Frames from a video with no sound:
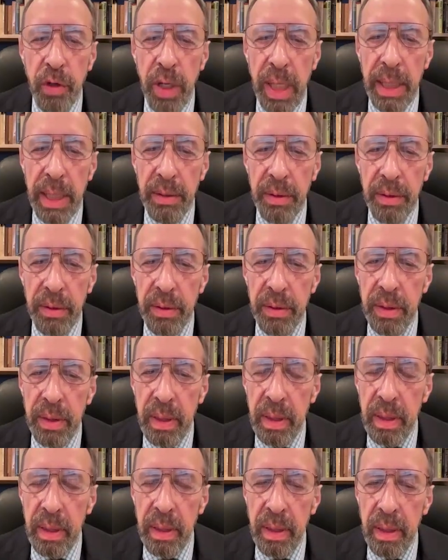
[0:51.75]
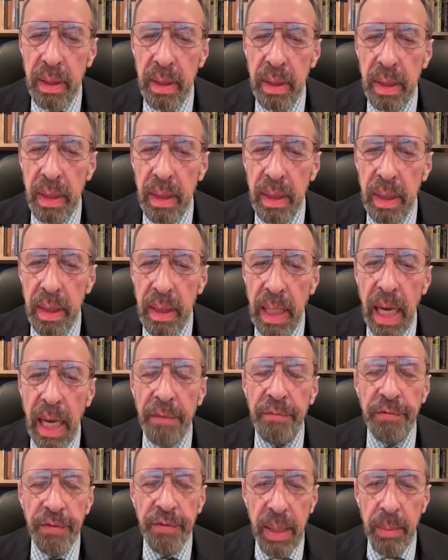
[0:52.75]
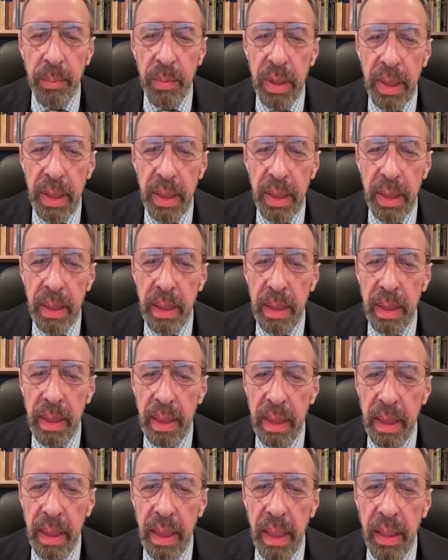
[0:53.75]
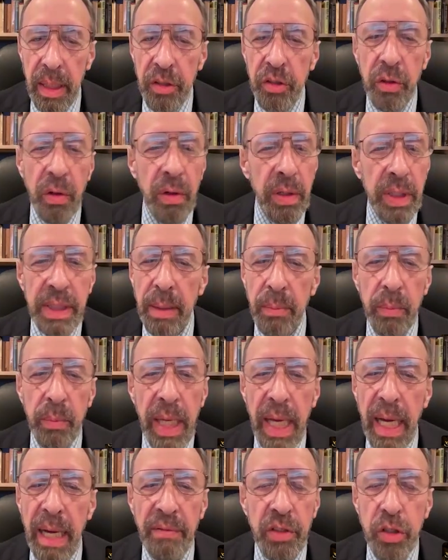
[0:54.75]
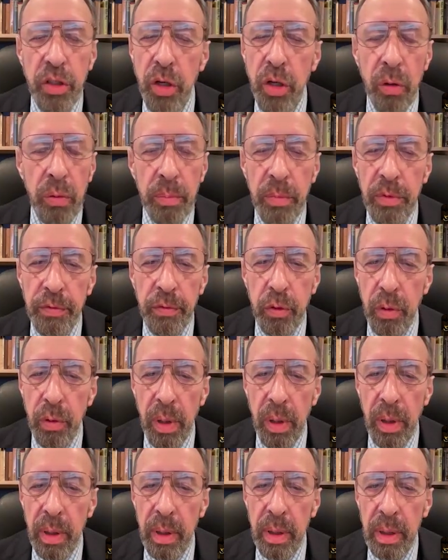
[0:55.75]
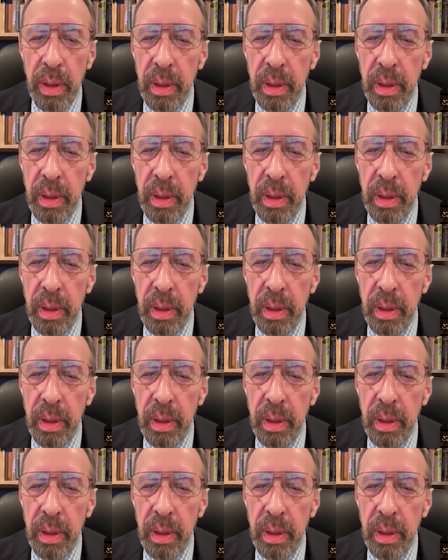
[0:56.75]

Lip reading: friends and family, stories that we haven't known before.